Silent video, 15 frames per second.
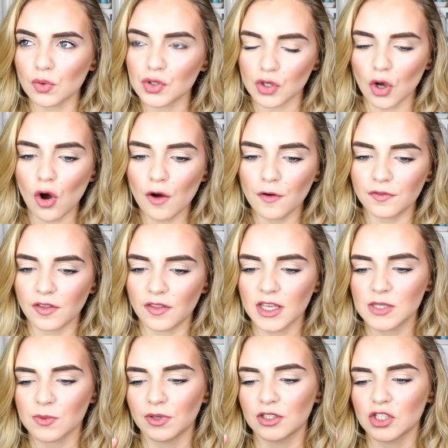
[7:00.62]
soft that
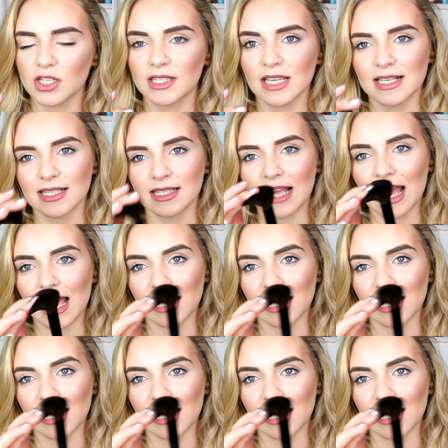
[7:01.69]
this one just isn't as soft.